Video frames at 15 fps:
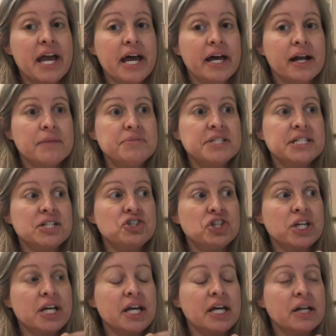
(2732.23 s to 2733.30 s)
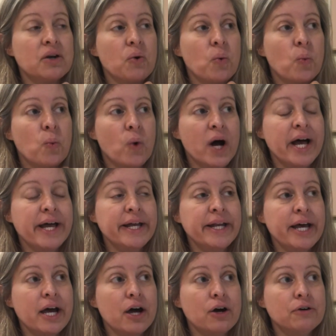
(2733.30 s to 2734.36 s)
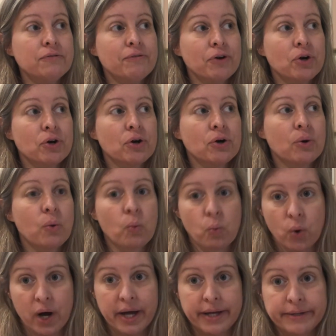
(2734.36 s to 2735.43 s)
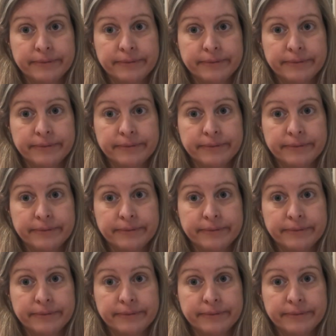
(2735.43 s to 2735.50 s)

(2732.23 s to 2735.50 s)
and I'm stitching it 1/1.